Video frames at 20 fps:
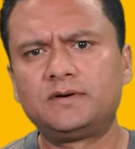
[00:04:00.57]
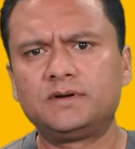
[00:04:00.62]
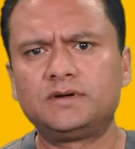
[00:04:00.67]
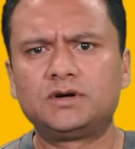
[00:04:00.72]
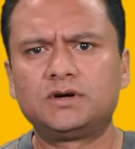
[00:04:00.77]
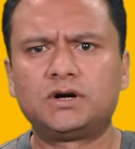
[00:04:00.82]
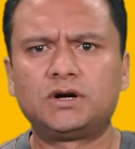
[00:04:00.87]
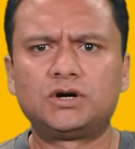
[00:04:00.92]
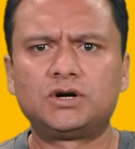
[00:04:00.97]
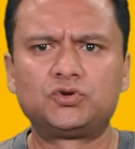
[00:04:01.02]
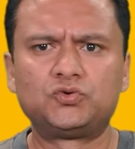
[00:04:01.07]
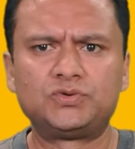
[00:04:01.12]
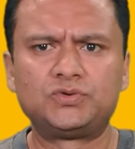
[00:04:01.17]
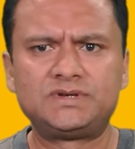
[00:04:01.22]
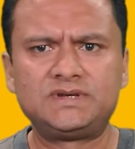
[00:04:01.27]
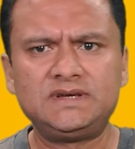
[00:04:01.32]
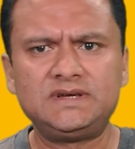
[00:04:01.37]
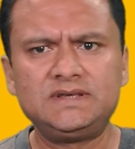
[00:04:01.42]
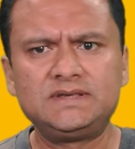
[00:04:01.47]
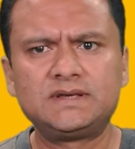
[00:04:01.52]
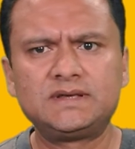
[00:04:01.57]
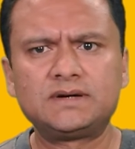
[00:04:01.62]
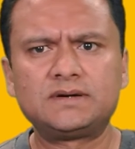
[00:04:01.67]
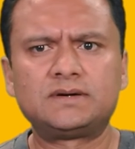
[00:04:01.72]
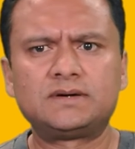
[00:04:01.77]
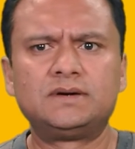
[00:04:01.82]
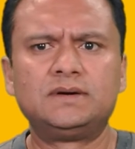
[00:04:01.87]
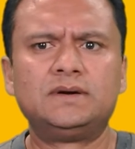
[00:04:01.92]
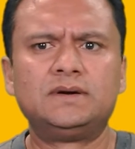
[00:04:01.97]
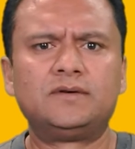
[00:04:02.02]
to see
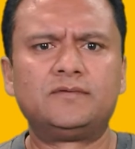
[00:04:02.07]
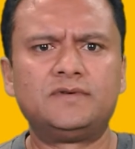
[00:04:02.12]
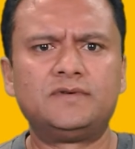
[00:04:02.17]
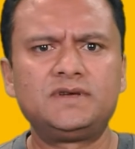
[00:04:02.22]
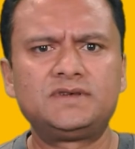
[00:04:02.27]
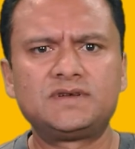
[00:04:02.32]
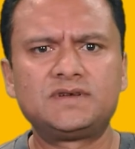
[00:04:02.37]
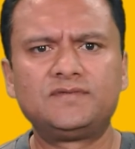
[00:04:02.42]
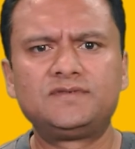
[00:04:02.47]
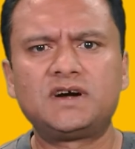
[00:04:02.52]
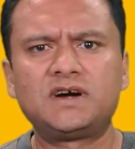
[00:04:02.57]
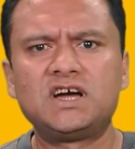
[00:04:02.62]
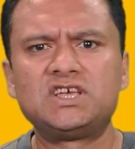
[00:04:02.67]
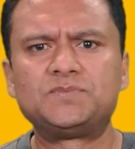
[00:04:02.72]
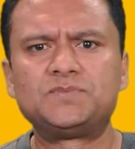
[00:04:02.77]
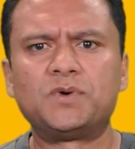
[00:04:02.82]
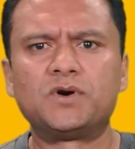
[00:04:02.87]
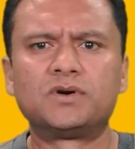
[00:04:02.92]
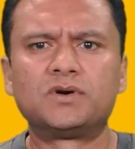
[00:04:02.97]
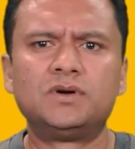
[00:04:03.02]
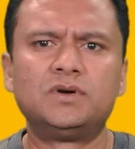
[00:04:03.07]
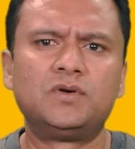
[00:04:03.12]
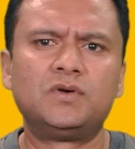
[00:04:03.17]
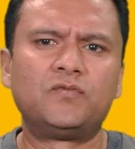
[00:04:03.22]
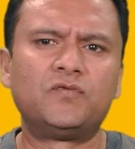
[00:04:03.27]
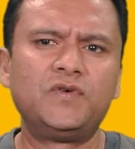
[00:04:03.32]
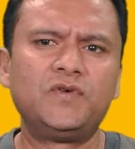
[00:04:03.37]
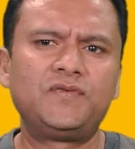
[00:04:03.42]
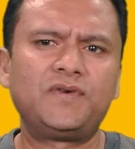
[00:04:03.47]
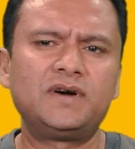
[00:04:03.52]
the rest of the iceberg,
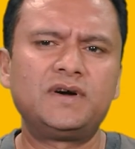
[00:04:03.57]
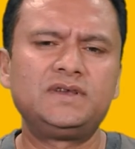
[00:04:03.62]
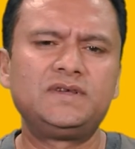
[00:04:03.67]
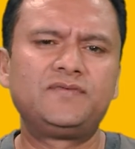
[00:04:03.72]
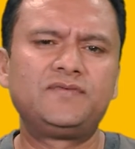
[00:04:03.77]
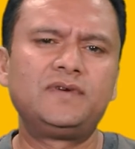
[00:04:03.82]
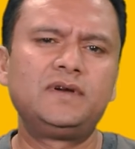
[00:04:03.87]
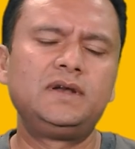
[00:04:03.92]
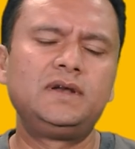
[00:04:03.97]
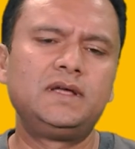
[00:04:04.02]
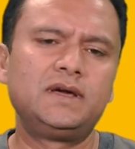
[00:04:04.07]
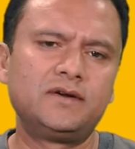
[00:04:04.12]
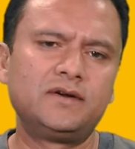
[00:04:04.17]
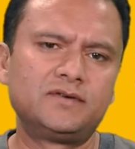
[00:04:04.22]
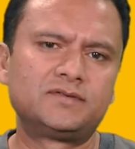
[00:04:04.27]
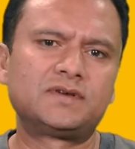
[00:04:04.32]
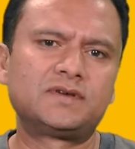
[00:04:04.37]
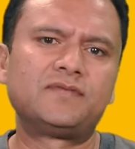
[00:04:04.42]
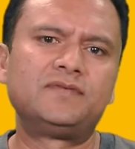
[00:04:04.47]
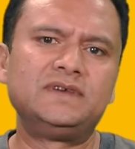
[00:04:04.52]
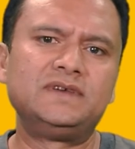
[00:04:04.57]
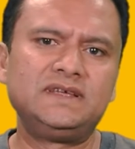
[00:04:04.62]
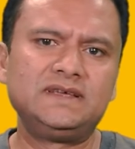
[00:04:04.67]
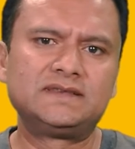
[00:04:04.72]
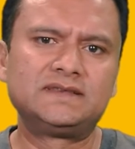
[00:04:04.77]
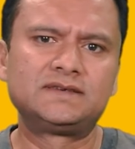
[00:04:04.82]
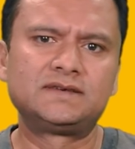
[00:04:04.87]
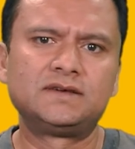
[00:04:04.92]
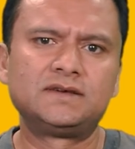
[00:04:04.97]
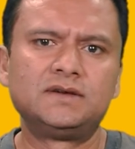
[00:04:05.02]
we find different layers of
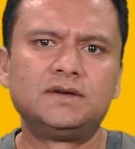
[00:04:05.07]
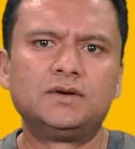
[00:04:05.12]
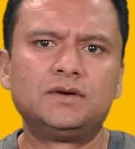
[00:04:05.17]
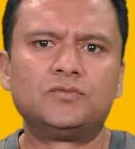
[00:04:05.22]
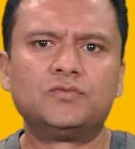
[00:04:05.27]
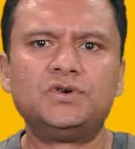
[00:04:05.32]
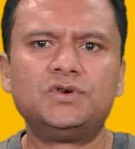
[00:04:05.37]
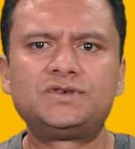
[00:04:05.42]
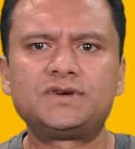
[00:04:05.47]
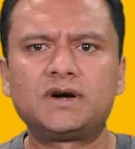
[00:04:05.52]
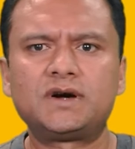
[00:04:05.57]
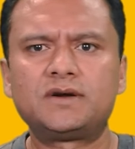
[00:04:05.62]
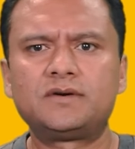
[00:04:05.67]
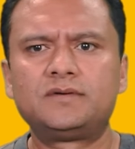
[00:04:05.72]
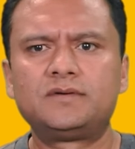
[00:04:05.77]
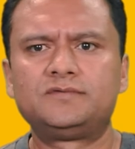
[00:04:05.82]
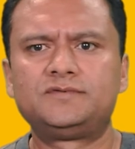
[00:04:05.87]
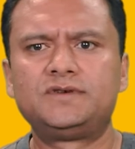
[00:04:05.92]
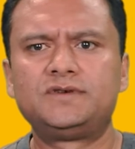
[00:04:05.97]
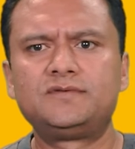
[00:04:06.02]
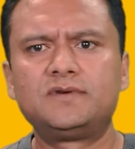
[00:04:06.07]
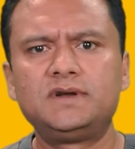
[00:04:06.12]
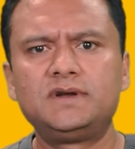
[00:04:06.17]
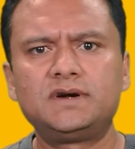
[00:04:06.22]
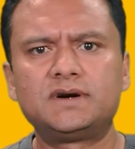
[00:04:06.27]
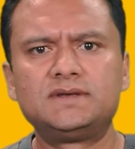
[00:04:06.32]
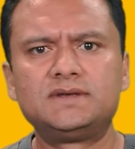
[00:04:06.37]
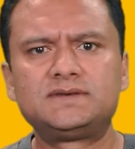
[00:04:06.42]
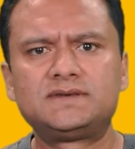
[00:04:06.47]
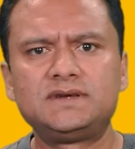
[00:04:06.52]
needs which are generally
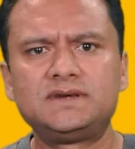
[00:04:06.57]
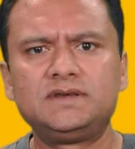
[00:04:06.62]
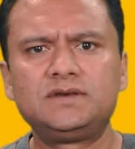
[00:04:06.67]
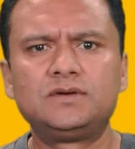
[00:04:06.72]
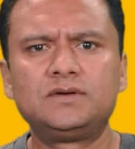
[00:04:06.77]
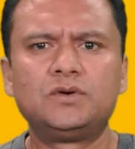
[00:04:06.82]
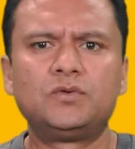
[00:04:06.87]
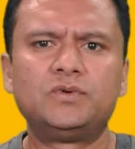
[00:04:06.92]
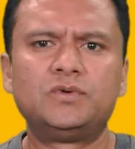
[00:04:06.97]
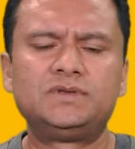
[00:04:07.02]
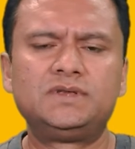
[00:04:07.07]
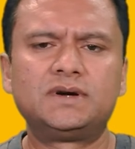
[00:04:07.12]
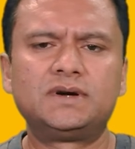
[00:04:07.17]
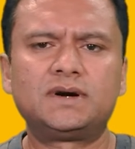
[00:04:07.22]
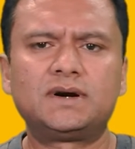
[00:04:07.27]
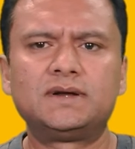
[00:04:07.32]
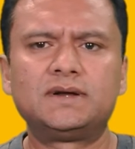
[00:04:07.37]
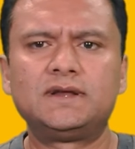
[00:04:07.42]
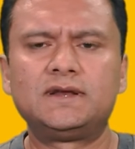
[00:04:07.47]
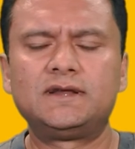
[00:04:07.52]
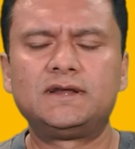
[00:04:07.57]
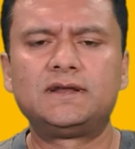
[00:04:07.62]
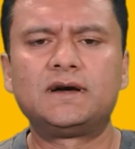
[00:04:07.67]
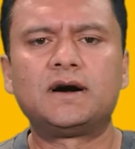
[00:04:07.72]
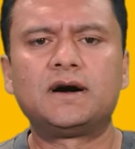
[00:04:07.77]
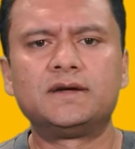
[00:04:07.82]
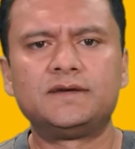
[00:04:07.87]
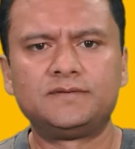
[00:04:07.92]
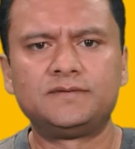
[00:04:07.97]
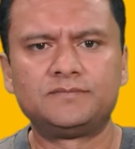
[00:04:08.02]
unseen with the unaided eye.